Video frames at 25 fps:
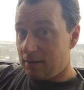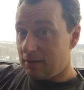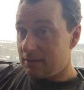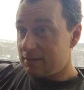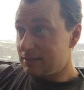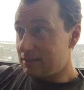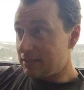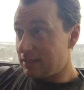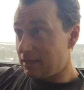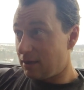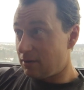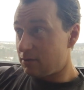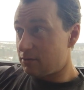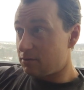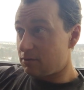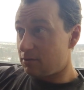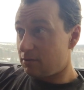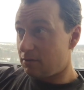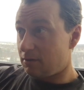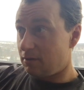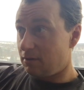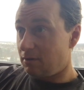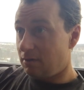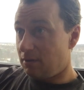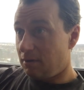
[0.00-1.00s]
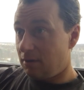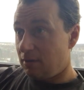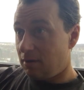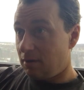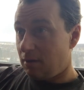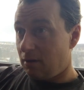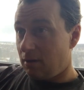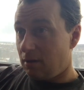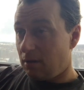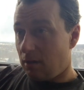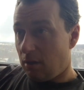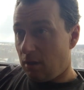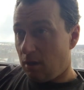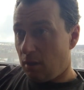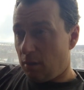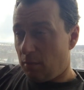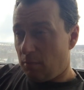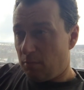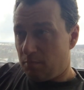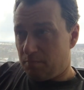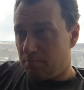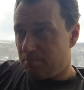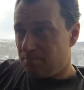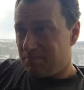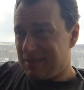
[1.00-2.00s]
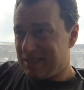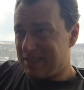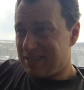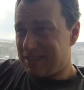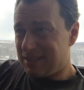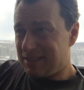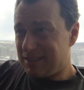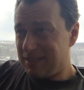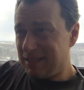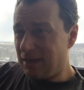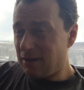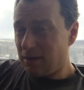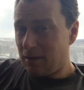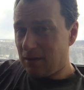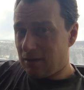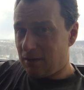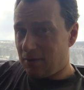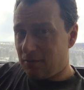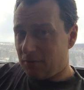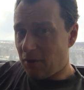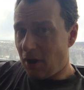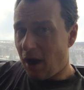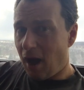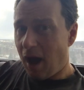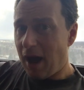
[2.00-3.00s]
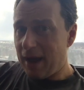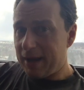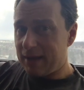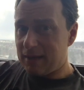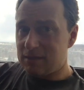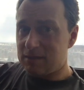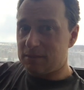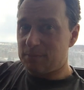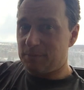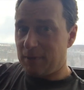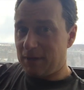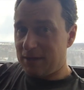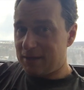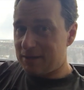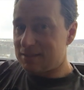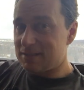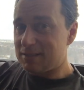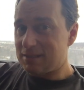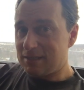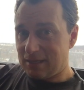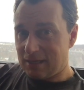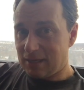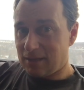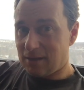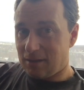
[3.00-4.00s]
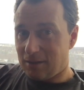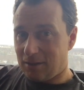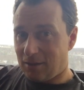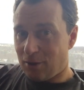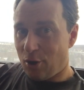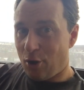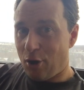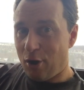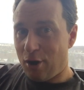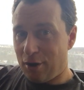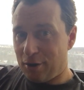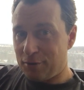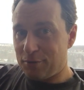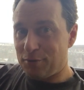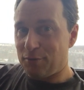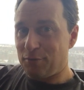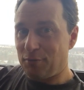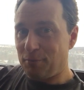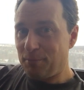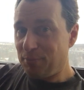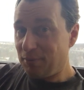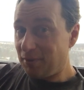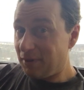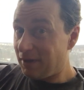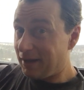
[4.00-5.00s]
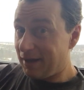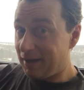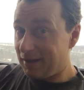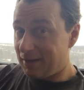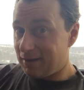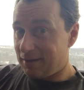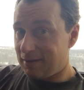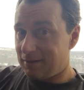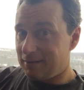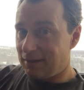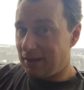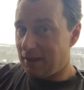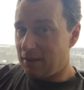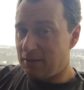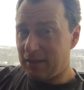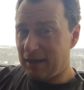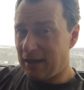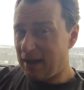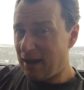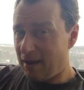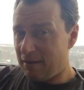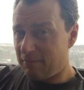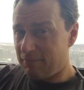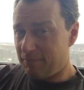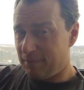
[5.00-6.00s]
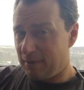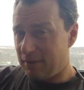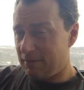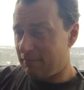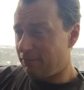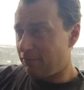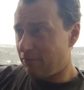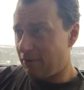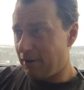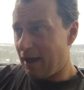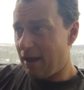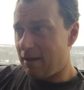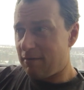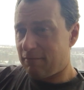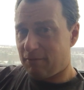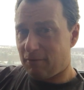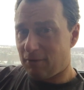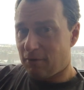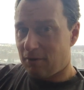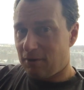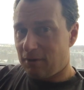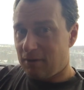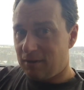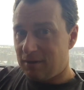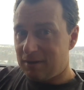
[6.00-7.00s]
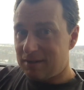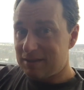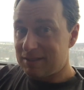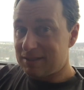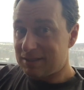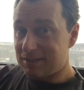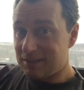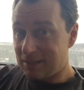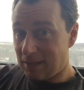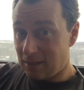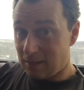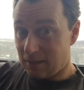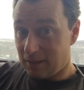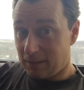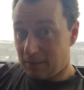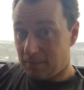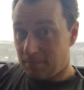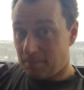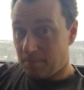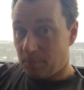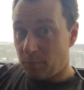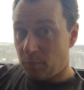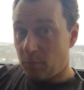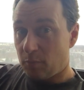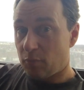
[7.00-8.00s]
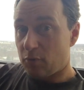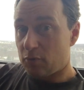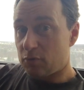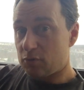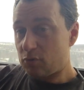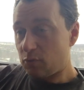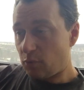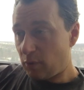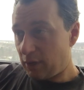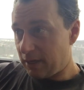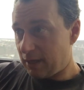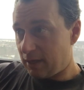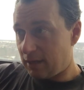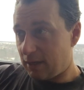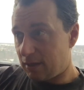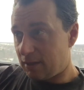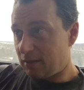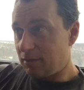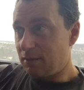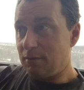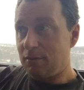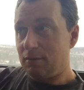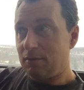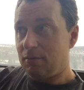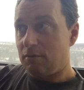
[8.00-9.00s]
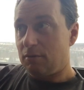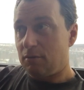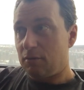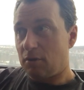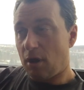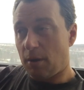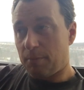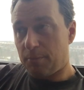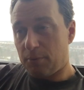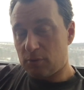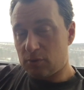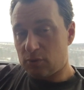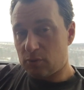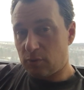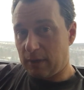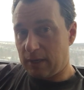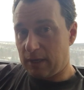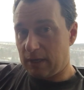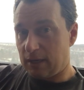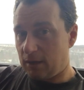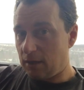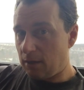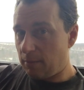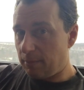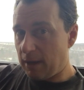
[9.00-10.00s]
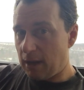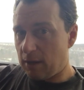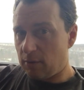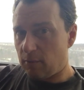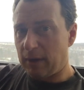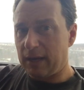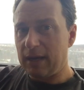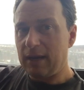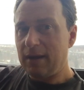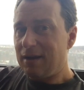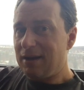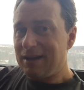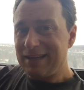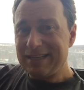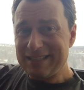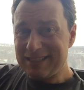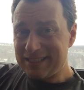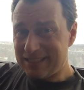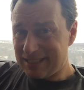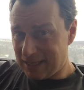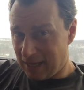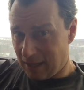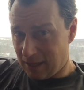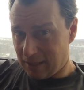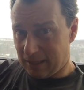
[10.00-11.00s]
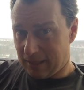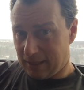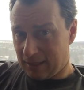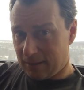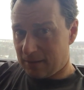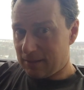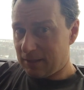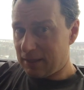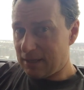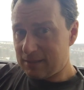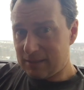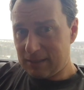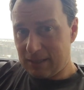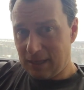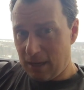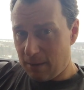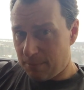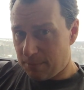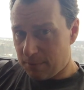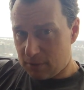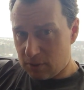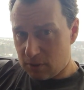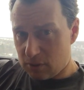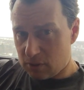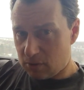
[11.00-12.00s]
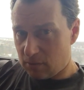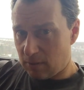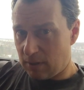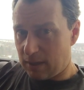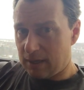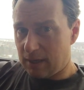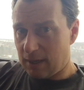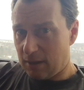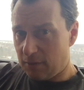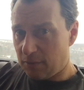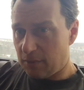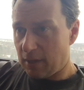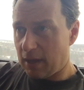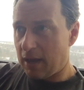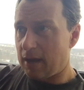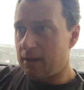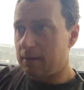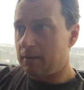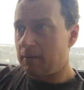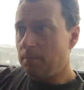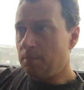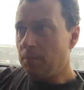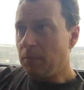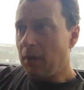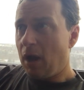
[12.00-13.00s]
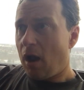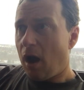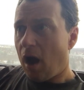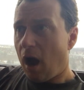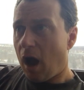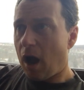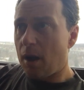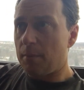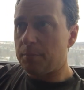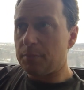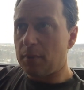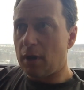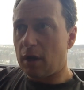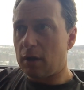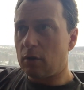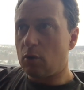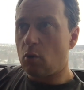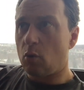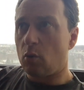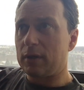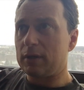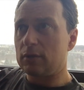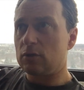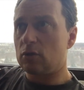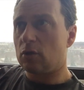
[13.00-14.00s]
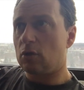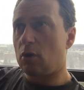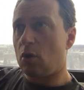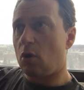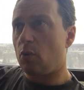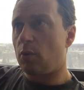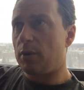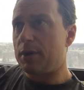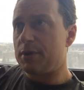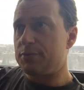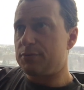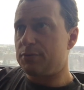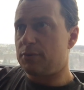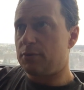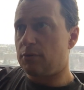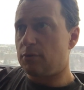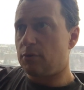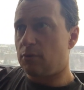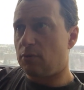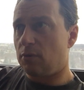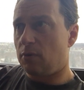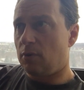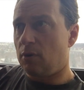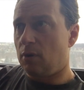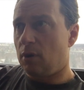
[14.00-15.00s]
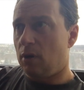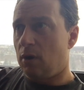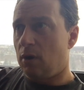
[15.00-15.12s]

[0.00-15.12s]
Sales are still the highest paid skill on the planet, and they have been forever. Selling, persuading, not persuading in a bad way, selling. Let's keep it straight at that. I'm not going to go into